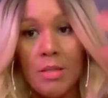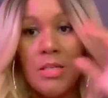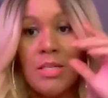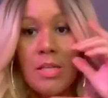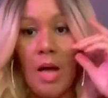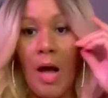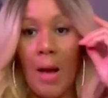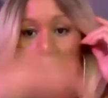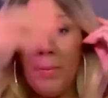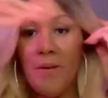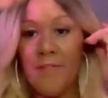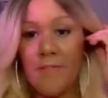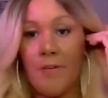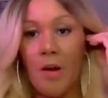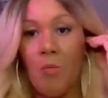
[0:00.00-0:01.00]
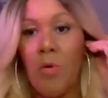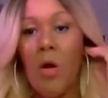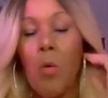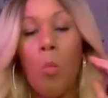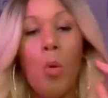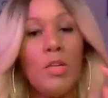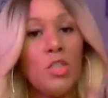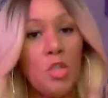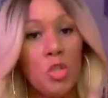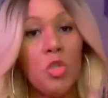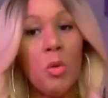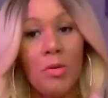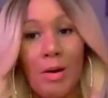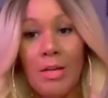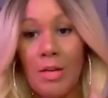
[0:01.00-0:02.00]
Just up it from what you're
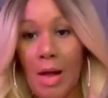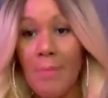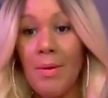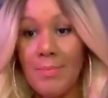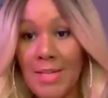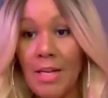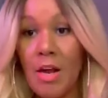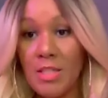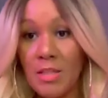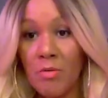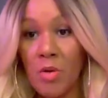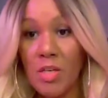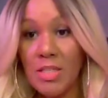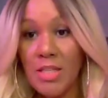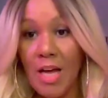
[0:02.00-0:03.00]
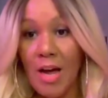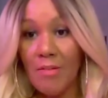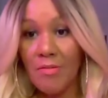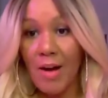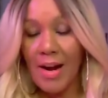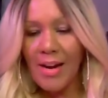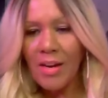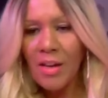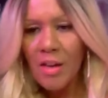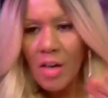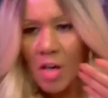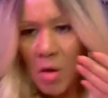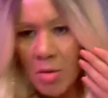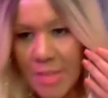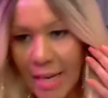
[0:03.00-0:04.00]
doing right now. I'm telling y'all some real stuff, right?
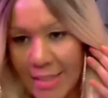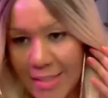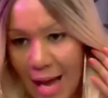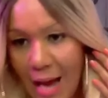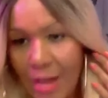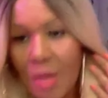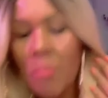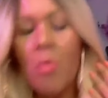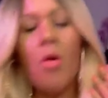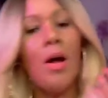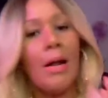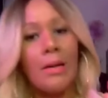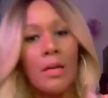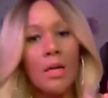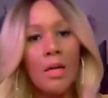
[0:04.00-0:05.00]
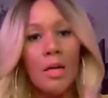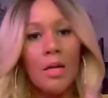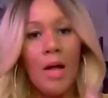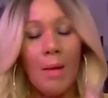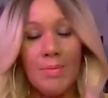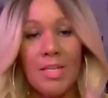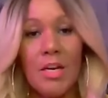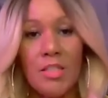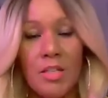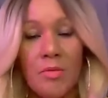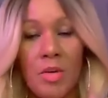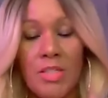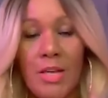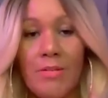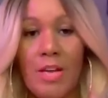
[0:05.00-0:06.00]
Who's that? Doc, come on. I'm telling y'all some
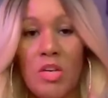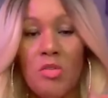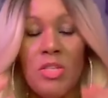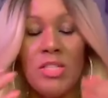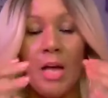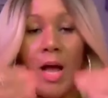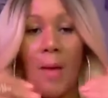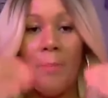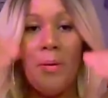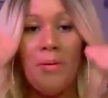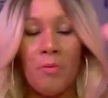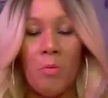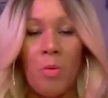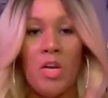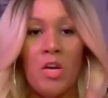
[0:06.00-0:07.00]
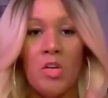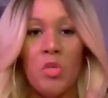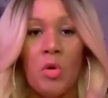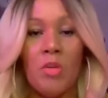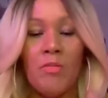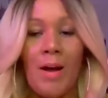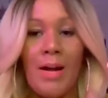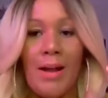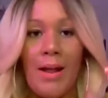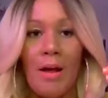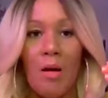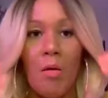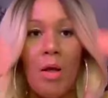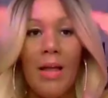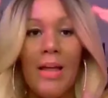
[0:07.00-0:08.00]
real stuff. Can you just up it from what you're doing right
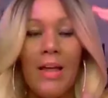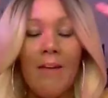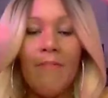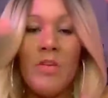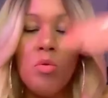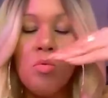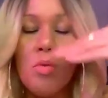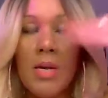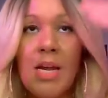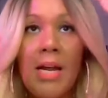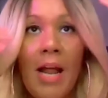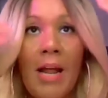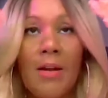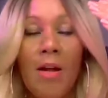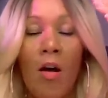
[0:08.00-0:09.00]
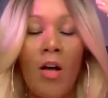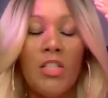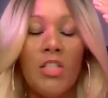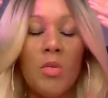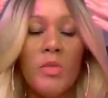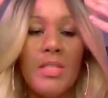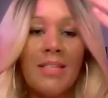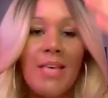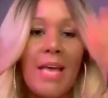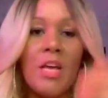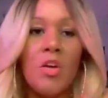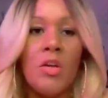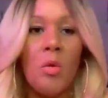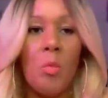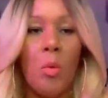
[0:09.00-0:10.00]
now? If you need, and also just get
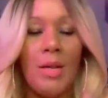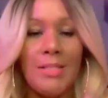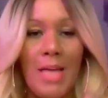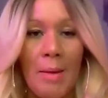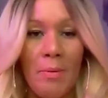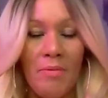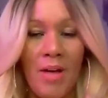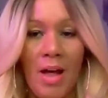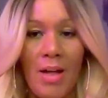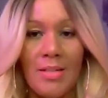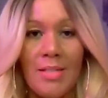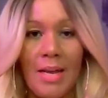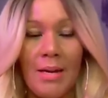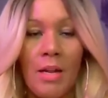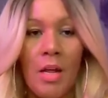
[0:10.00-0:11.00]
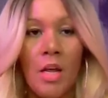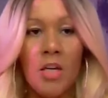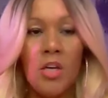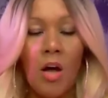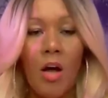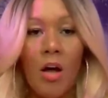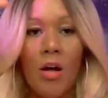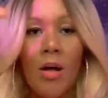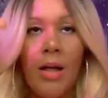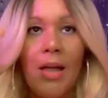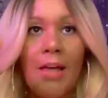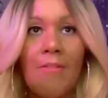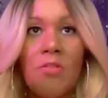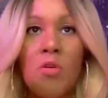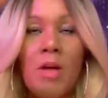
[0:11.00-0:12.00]
good at one type of content. Y'all,
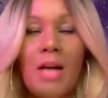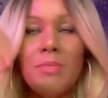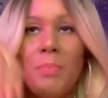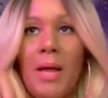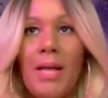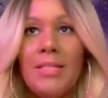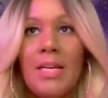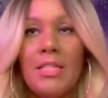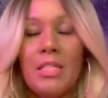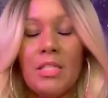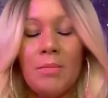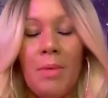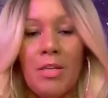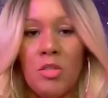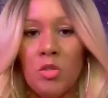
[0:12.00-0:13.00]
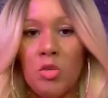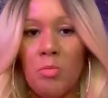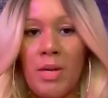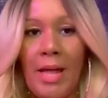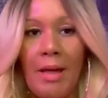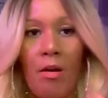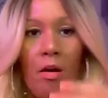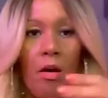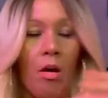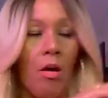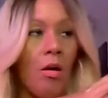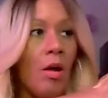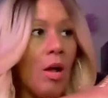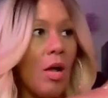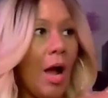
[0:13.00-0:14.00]
if you guys pay attention to my social media at
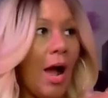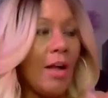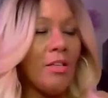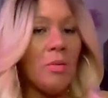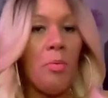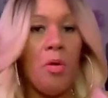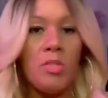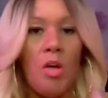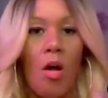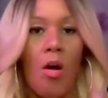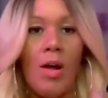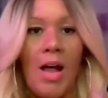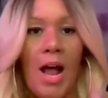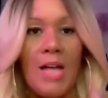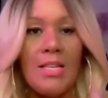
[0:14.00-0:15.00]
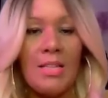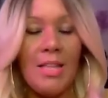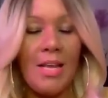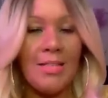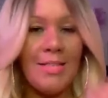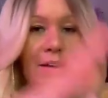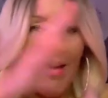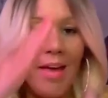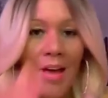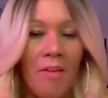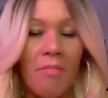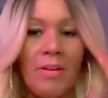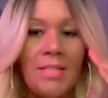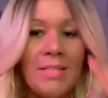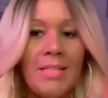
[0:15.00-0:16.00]
all, I used to post all kinds of things. Now,
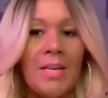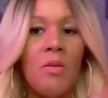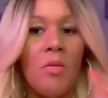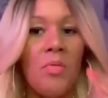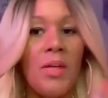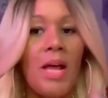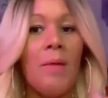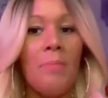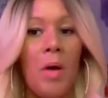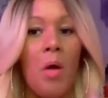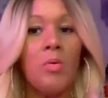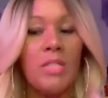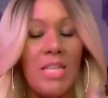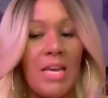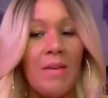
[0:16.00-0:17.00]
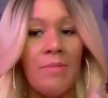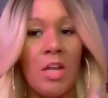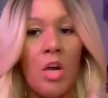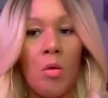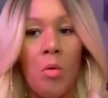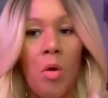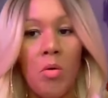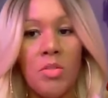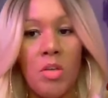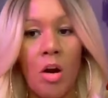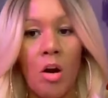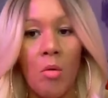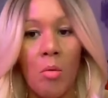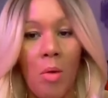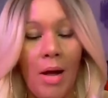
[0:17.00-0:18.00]
every single thing I post, even the quotes
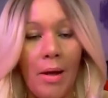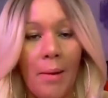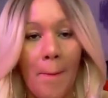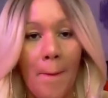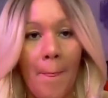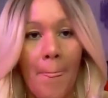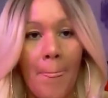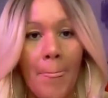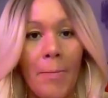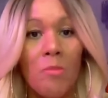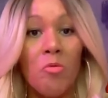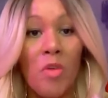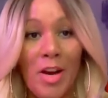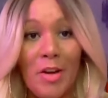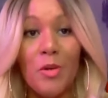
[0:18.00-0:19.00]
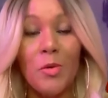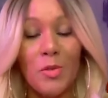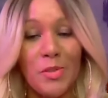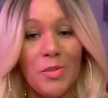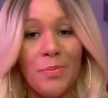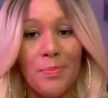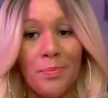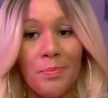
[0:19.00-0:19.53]
are what? Reels.